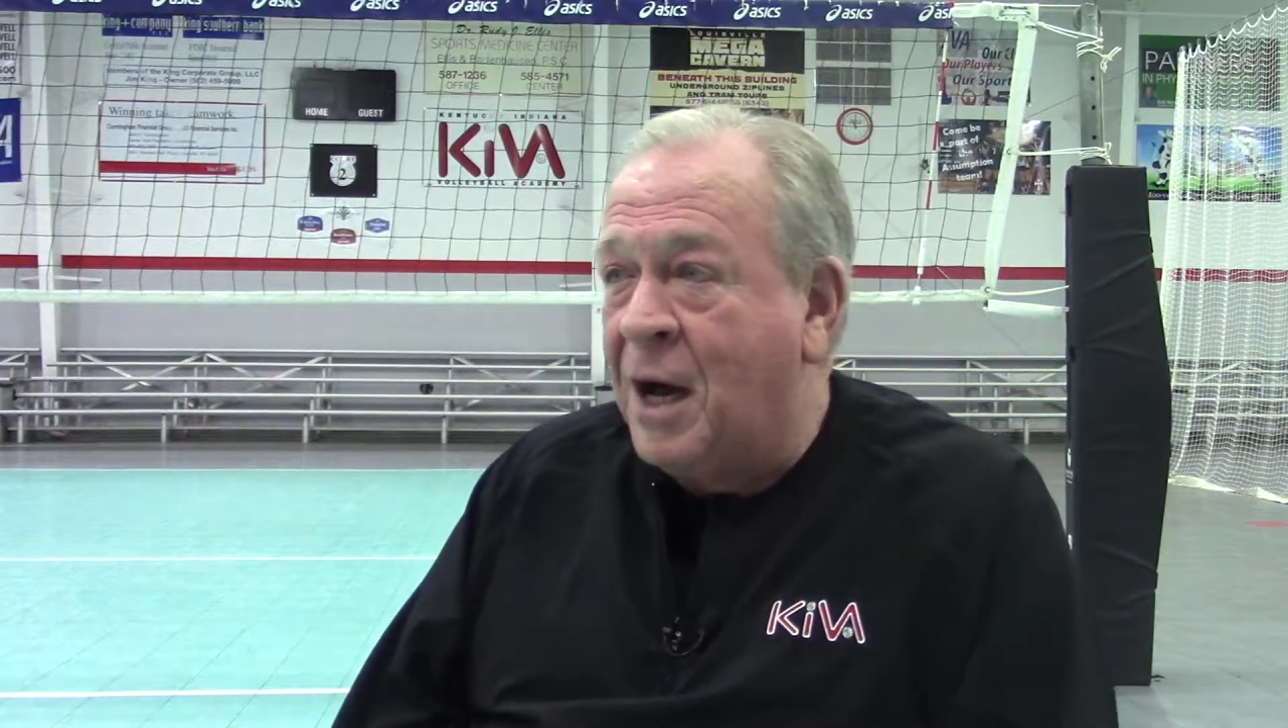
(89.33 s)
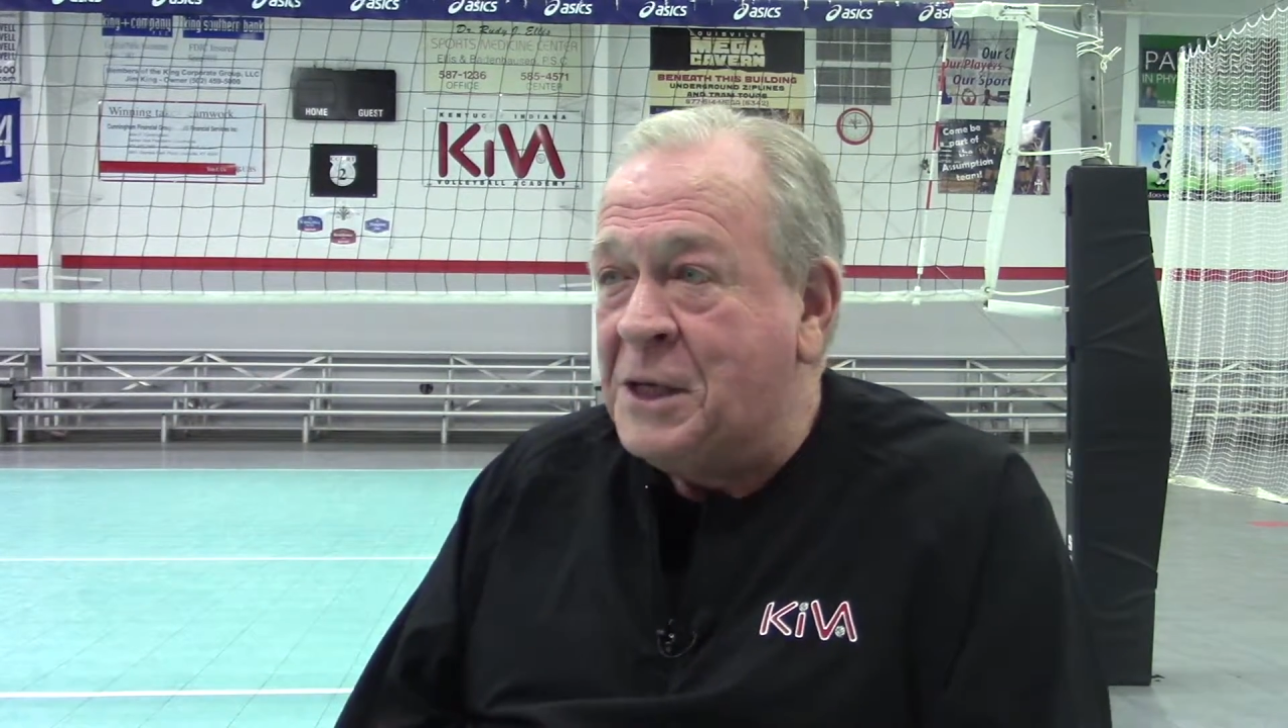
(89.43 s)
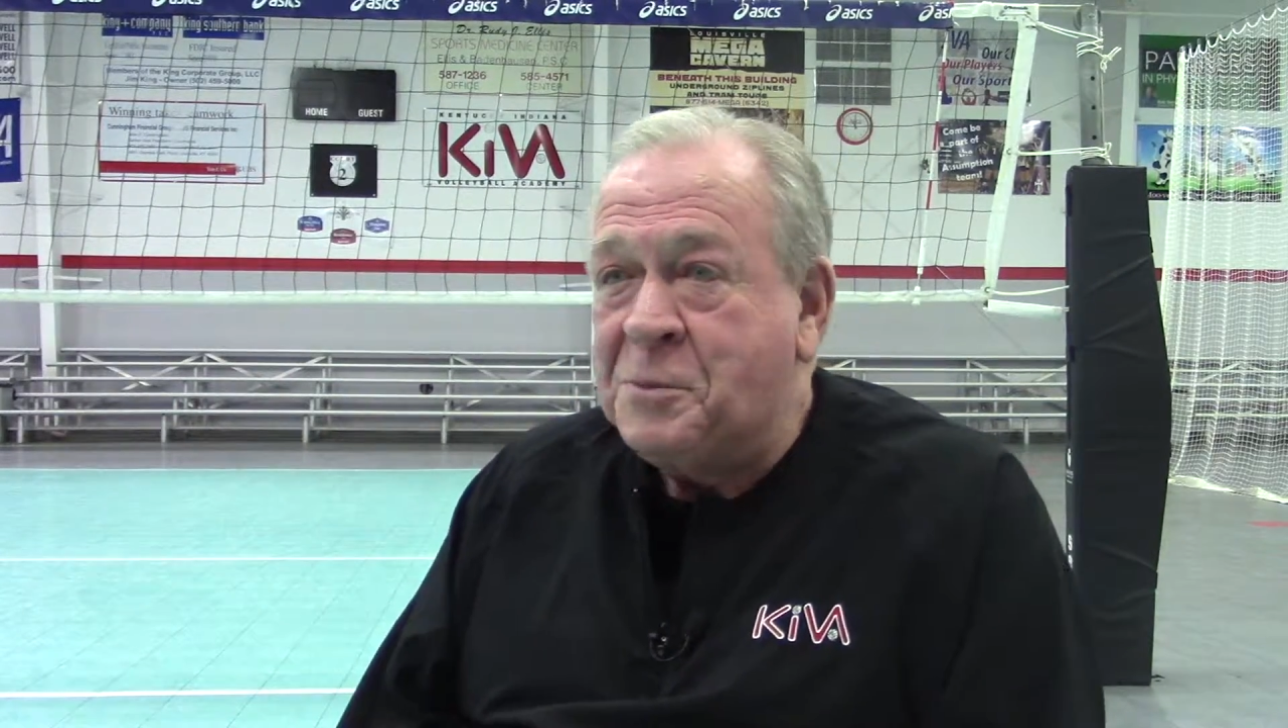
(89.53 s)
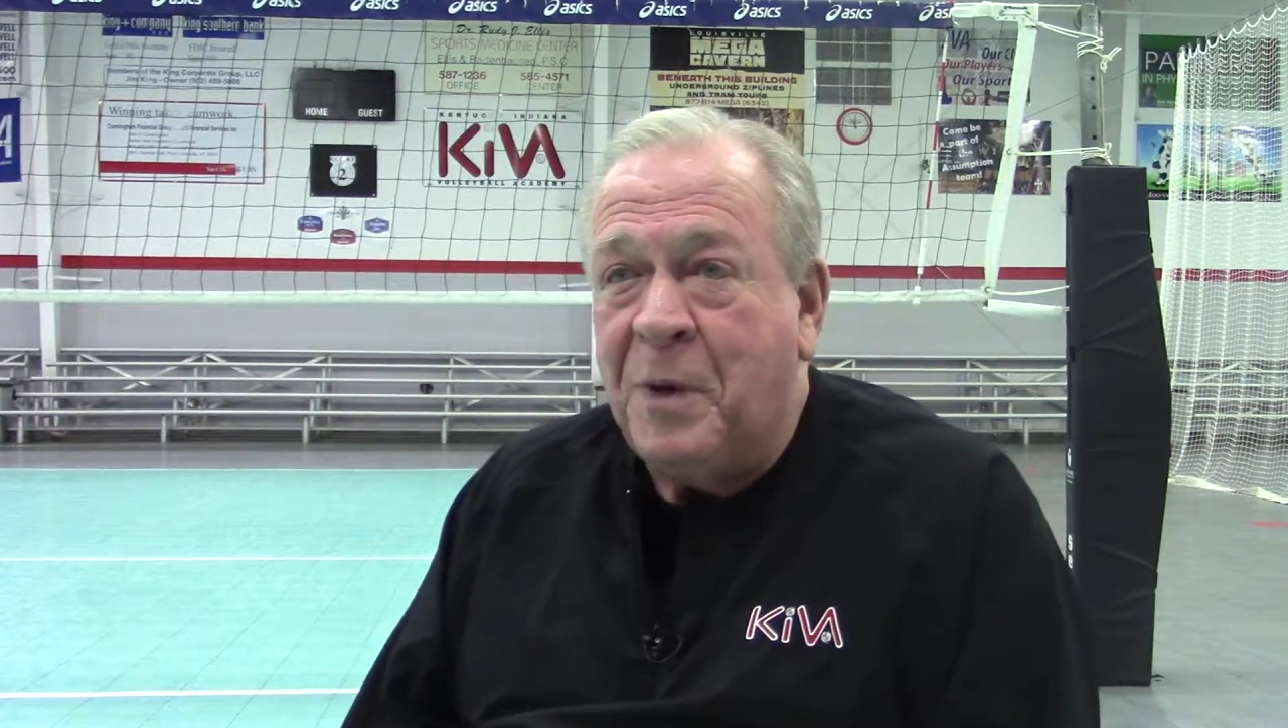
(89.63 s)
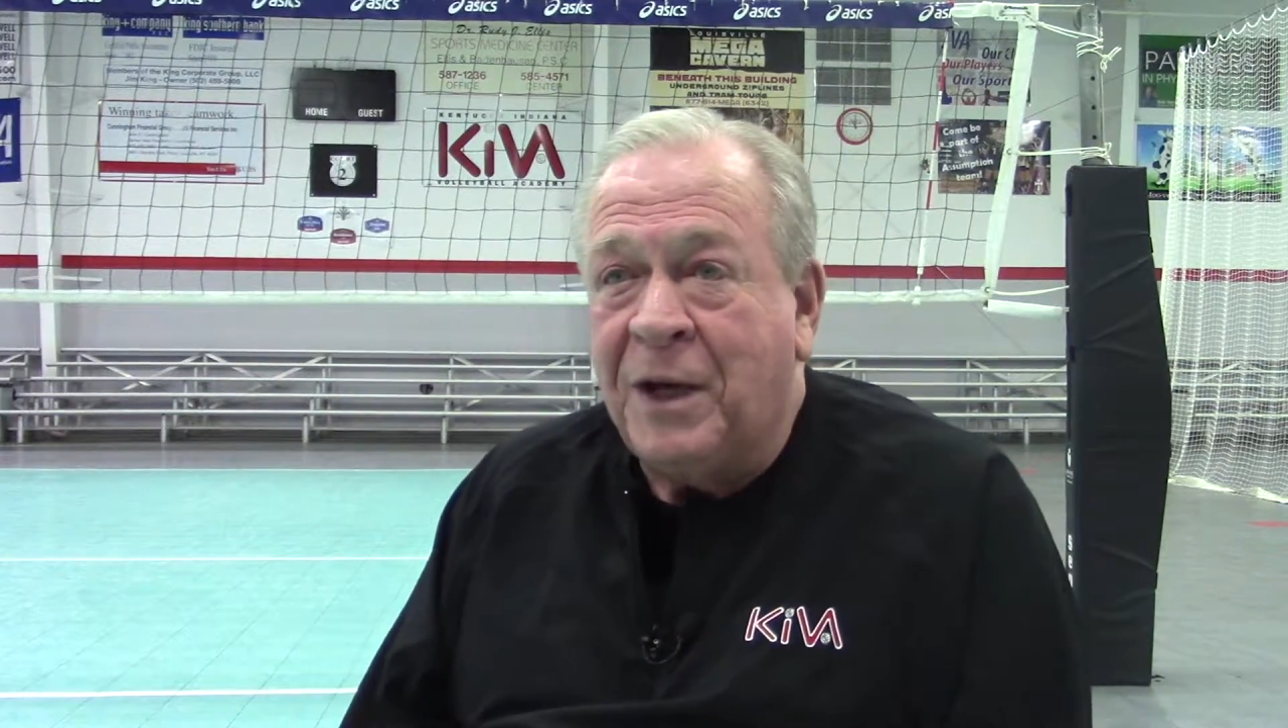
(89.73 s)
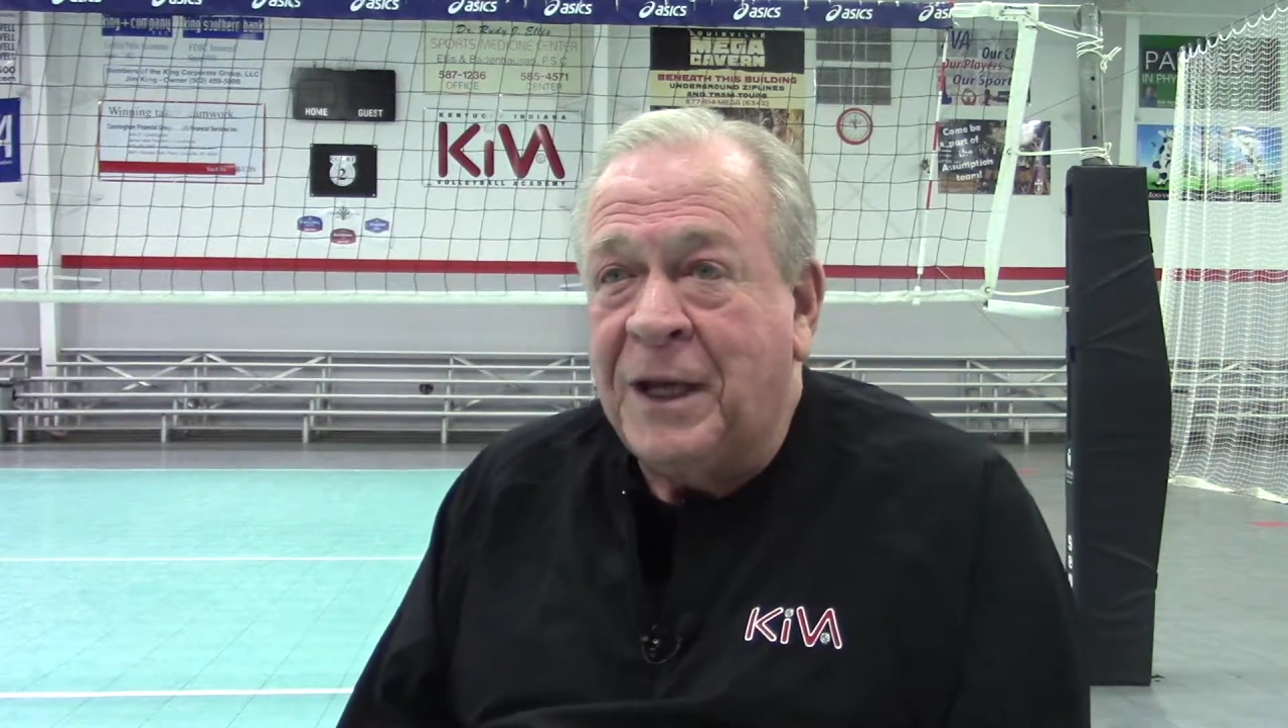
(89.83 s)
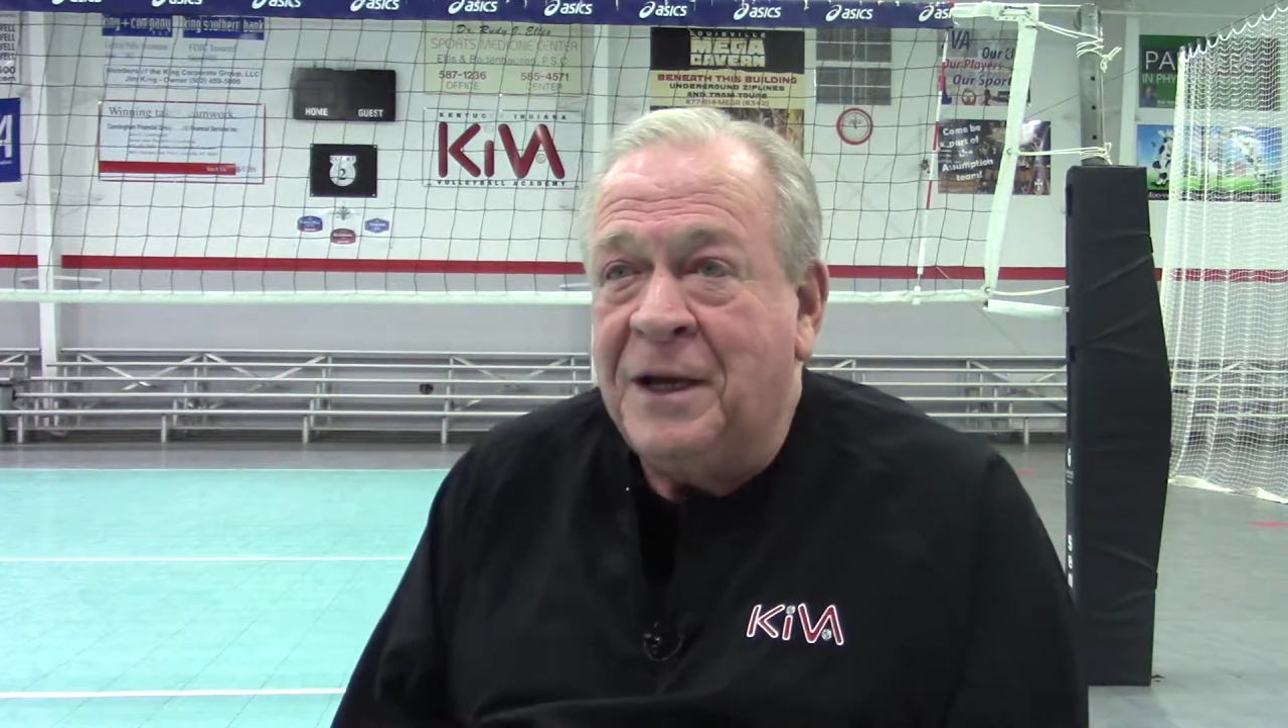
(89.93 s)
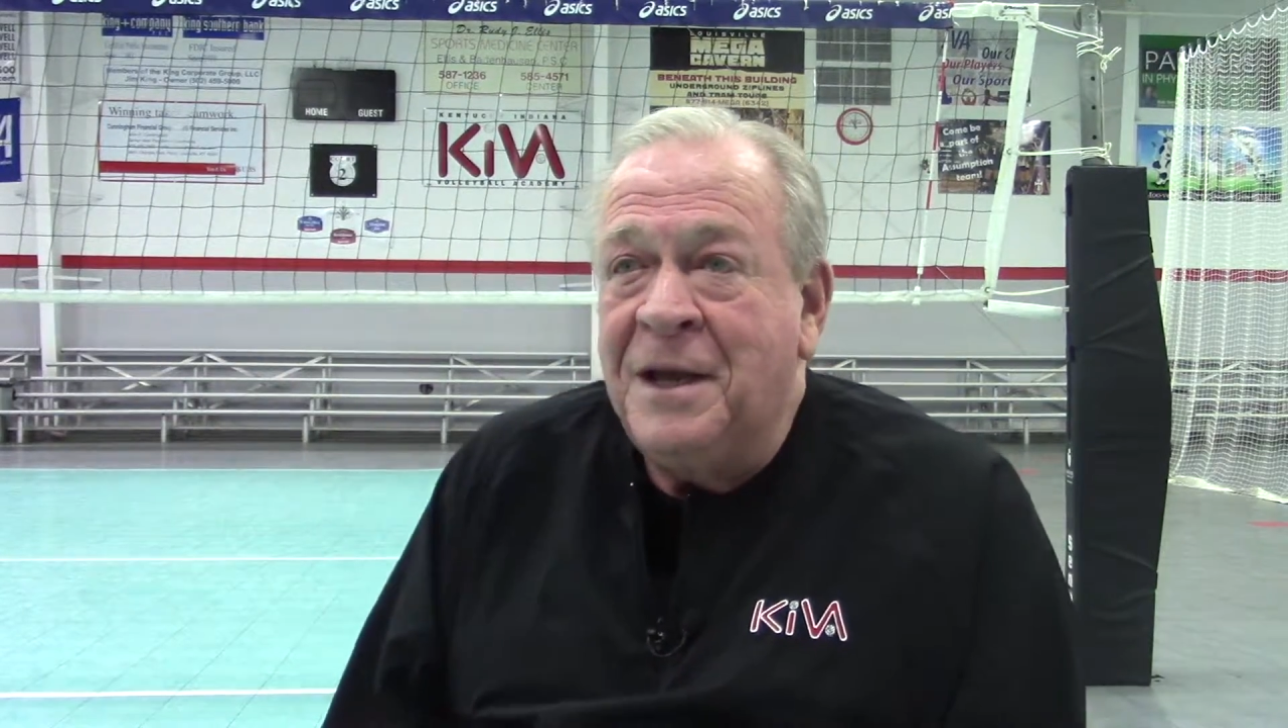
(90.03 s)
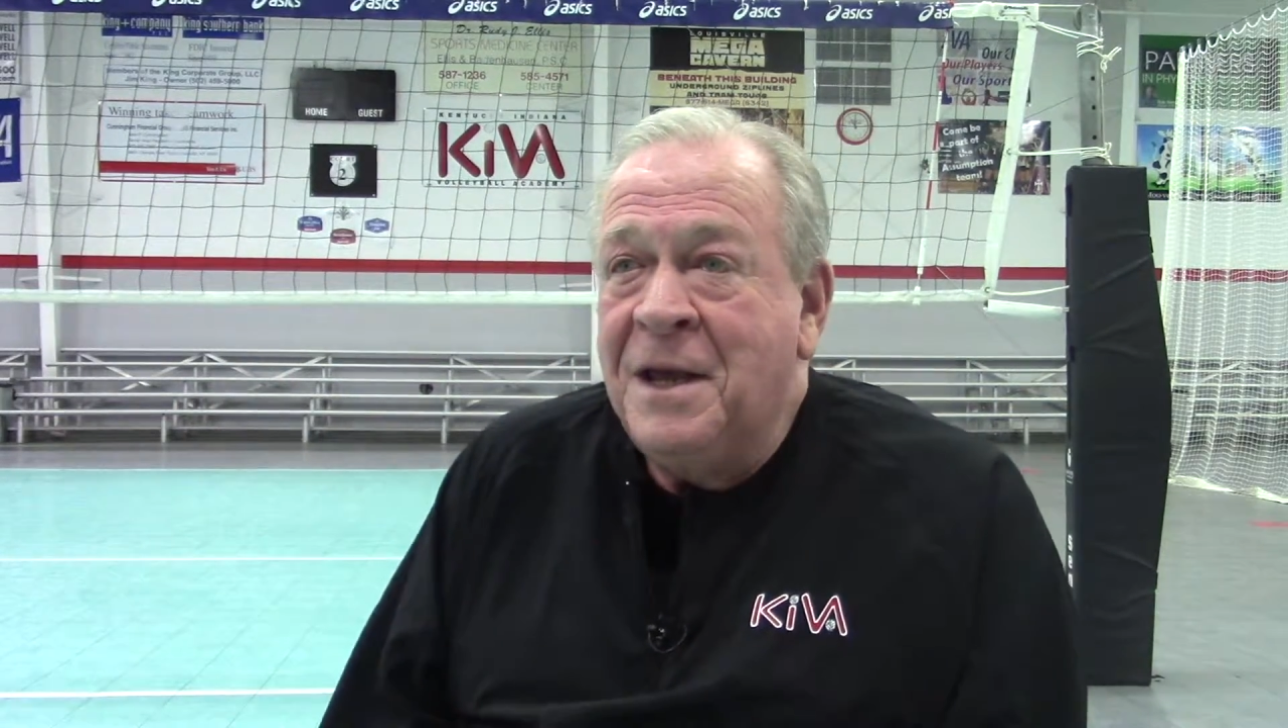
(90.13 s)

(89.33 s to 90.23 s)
ice bucket,